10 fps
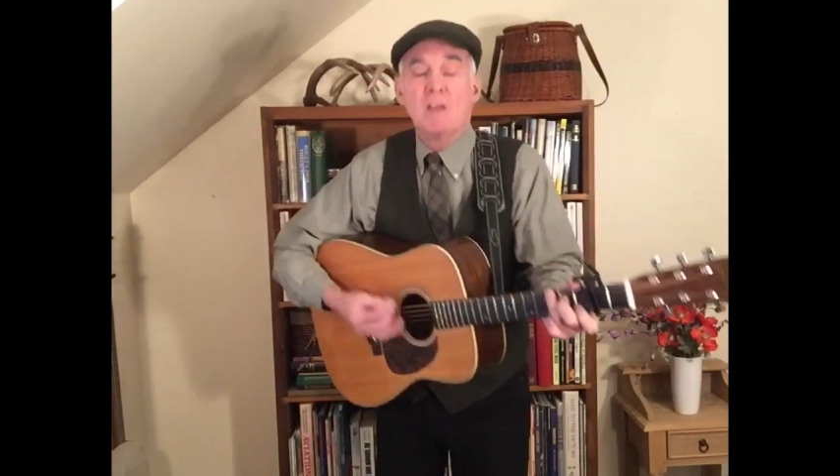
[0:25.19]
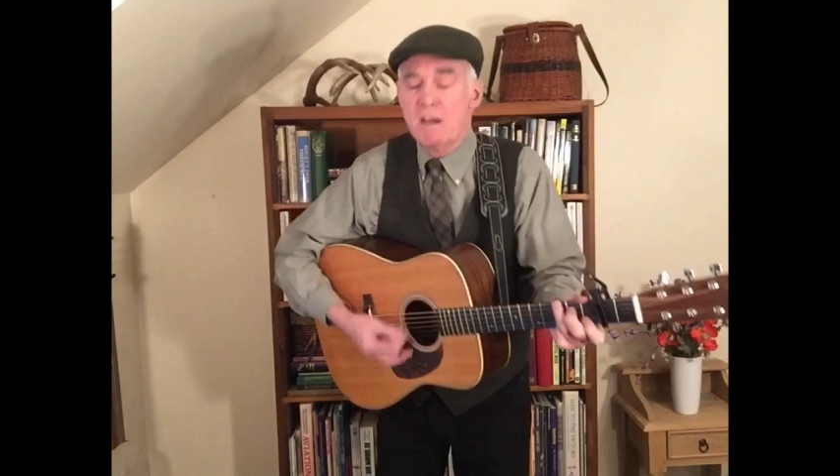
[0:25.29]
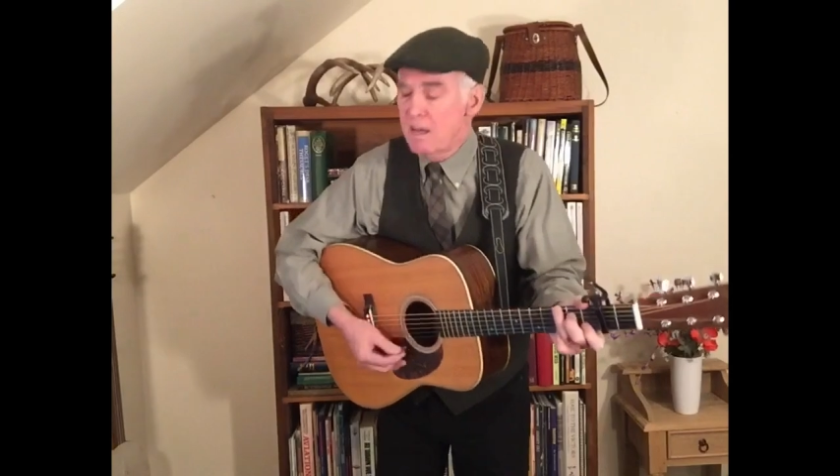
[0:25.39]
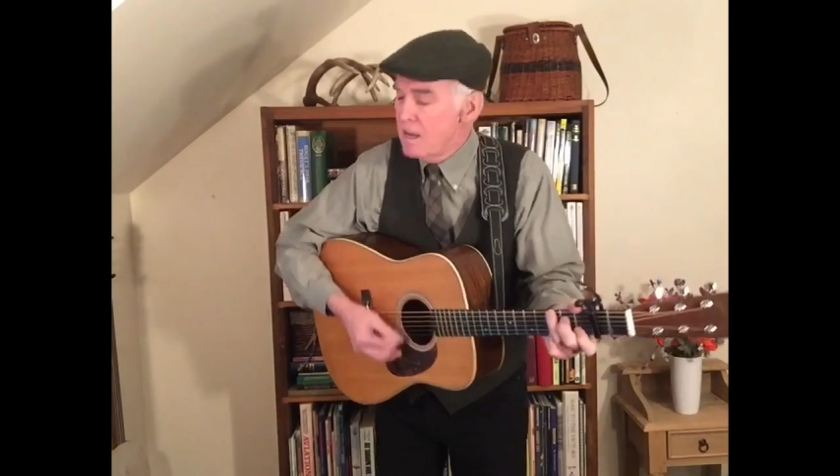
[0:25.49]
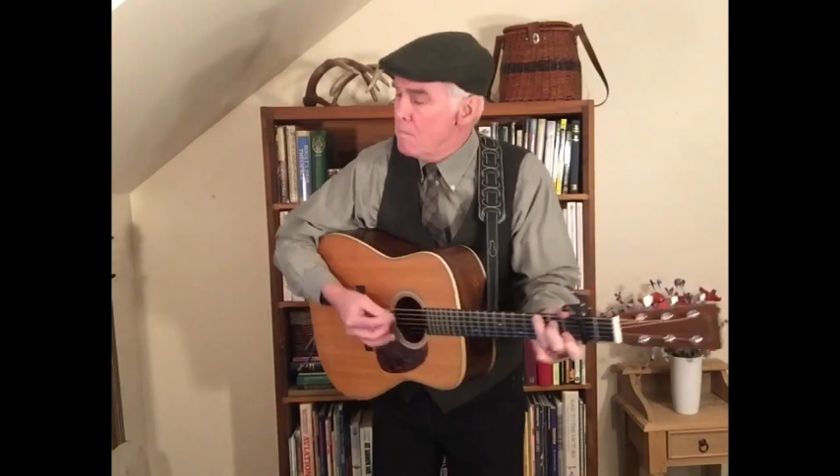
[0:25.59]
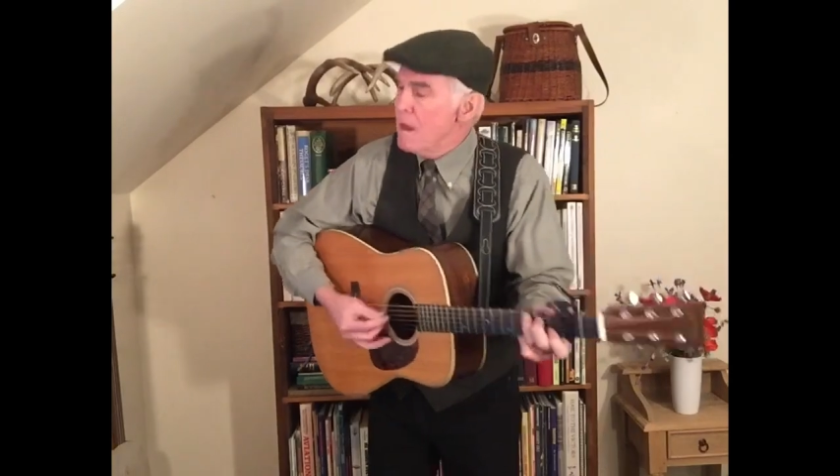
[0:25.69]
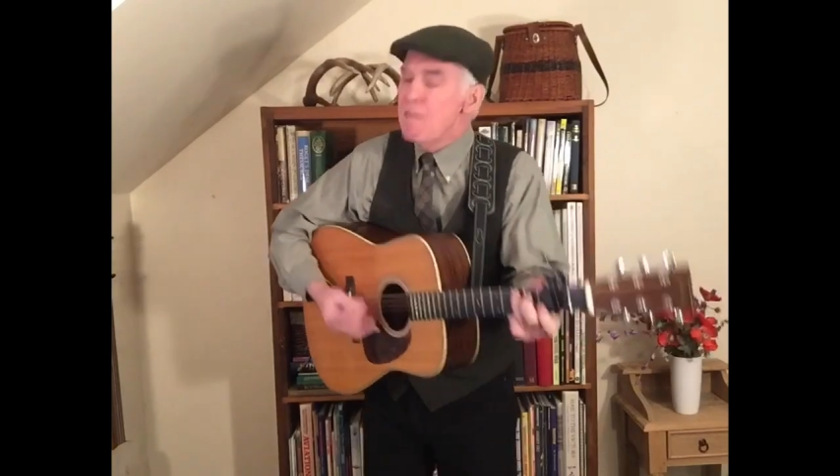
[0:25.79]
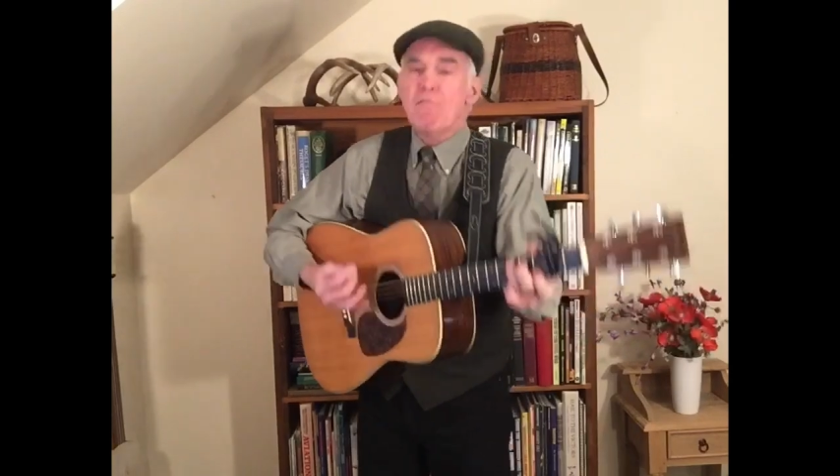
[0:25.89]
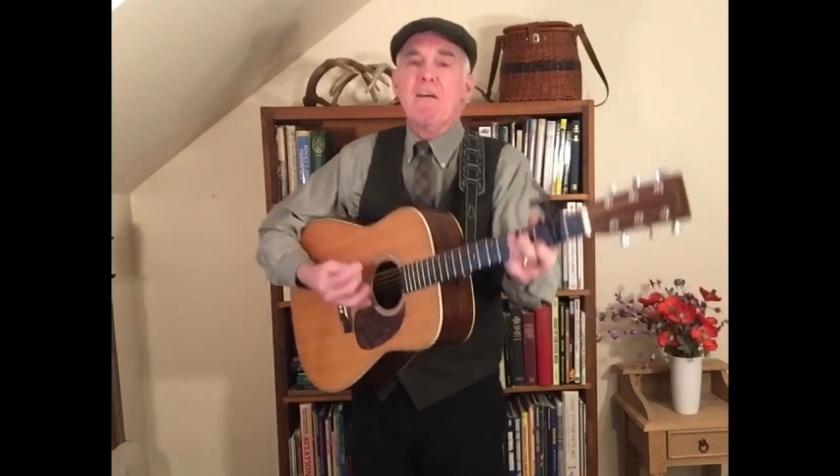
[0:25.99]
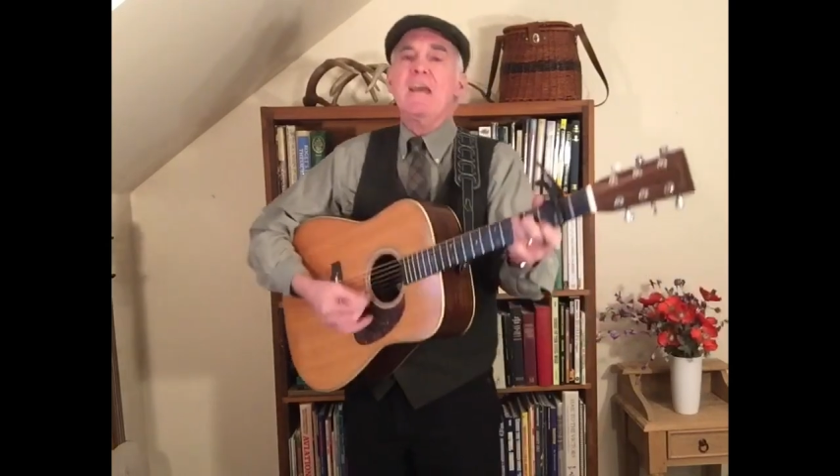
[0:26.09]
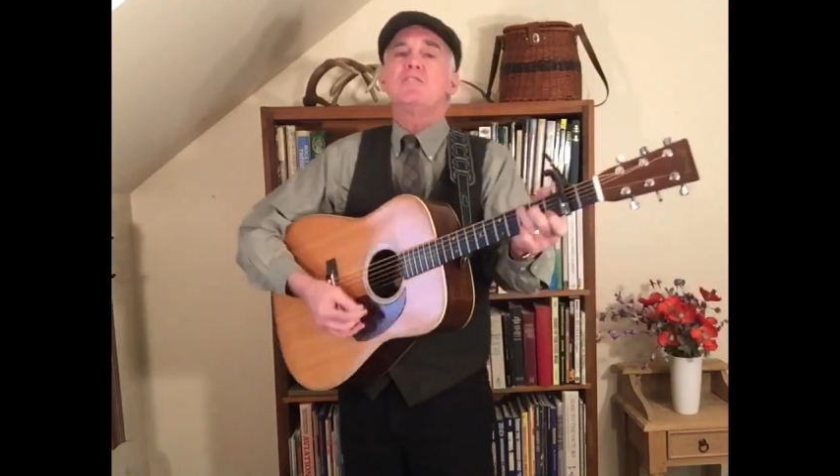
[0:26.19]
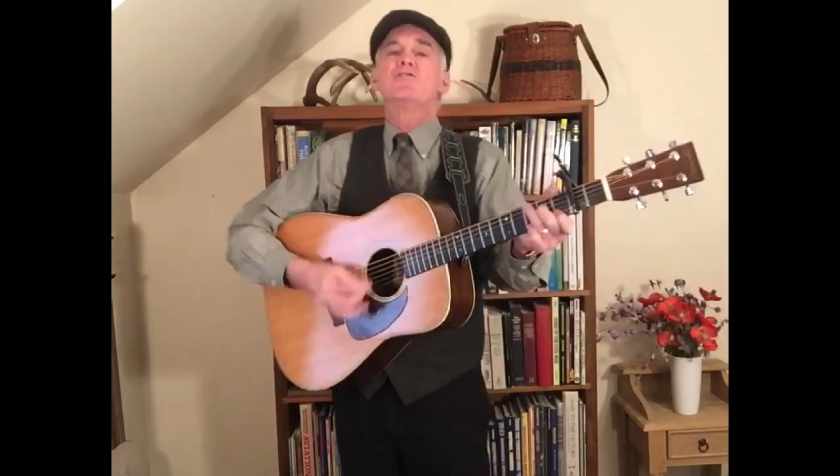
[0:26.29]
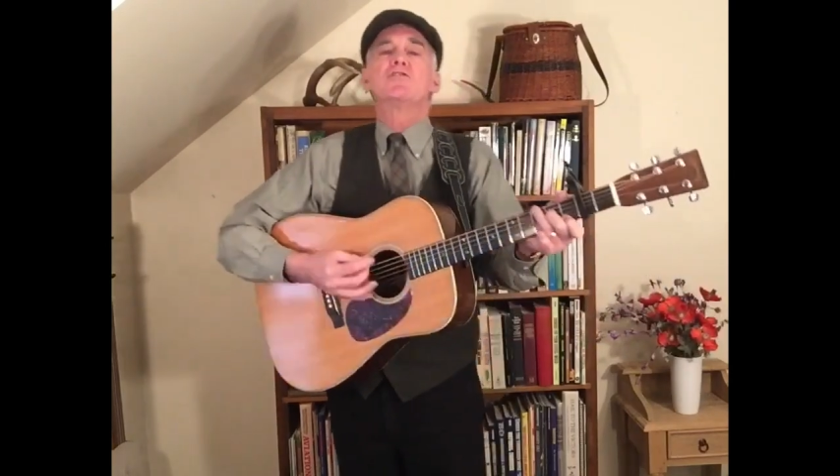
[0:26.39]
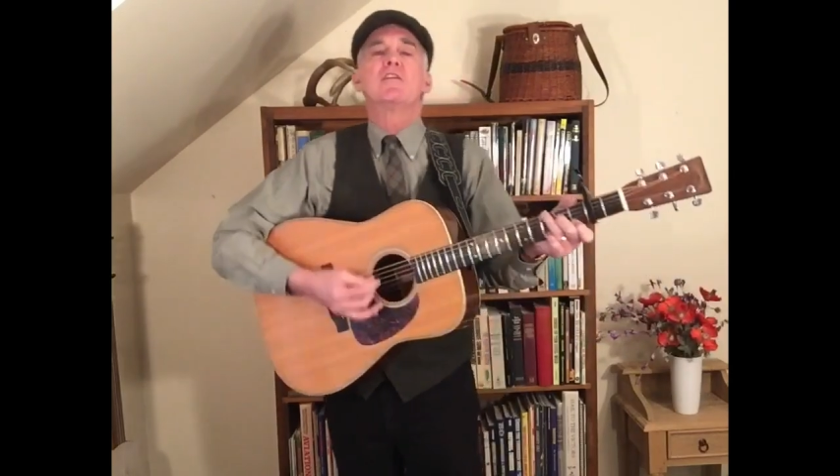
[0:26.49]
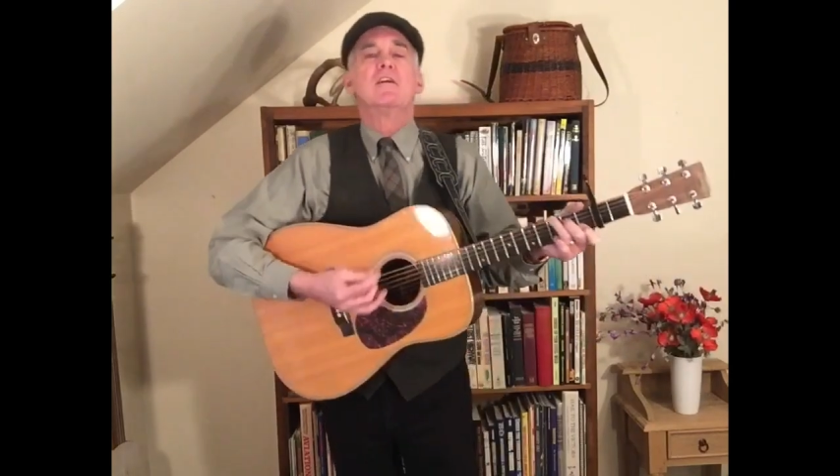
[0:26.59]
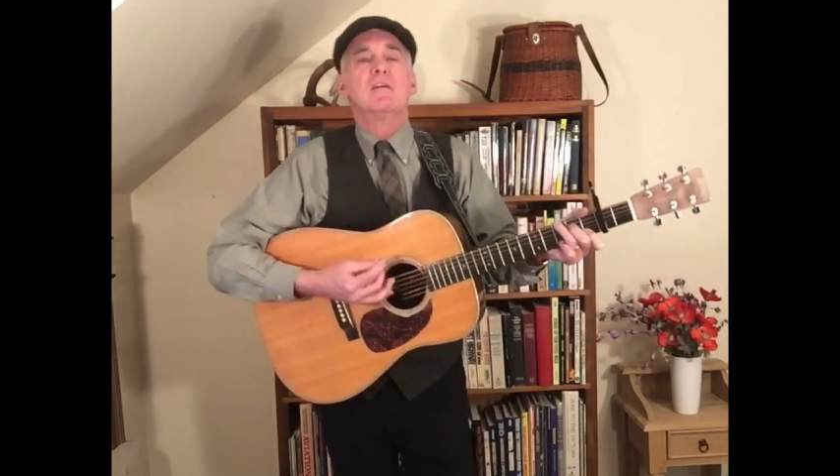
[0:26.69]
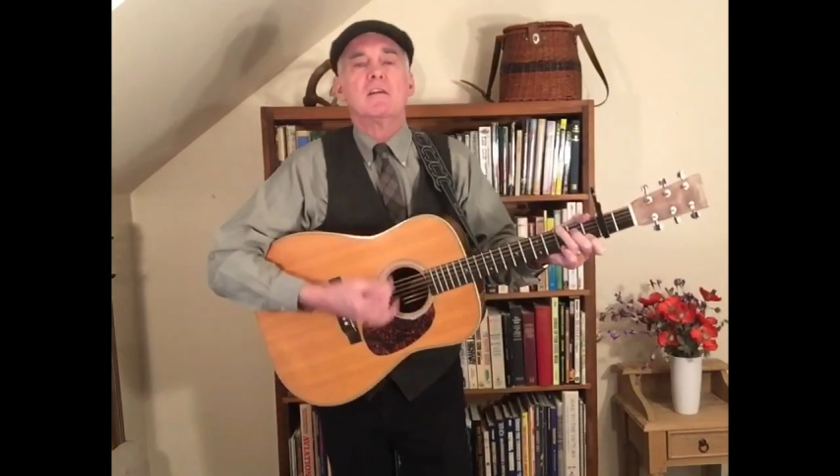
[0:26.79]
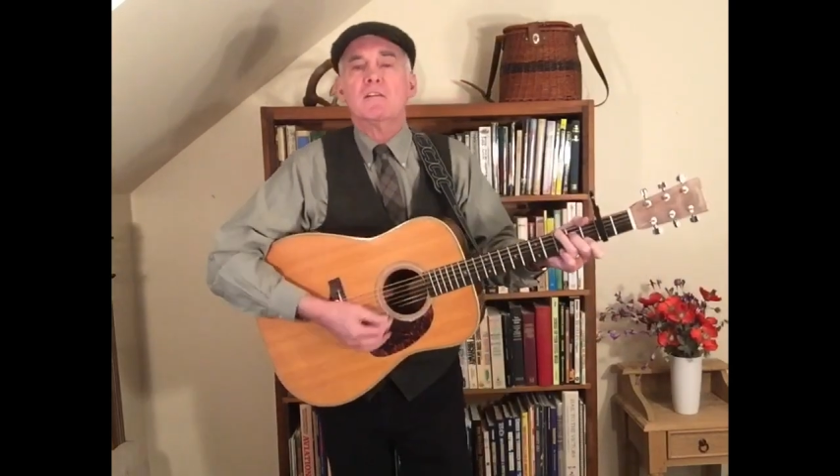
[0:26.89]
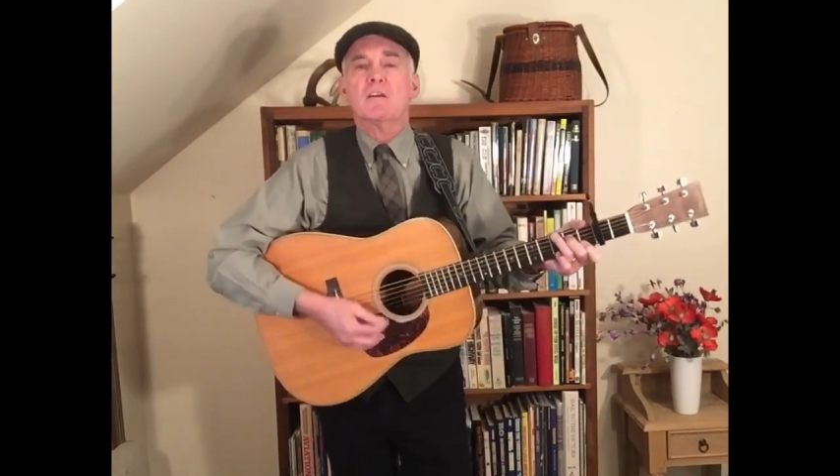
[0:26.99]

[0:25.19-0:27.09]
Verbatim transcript: that he may face in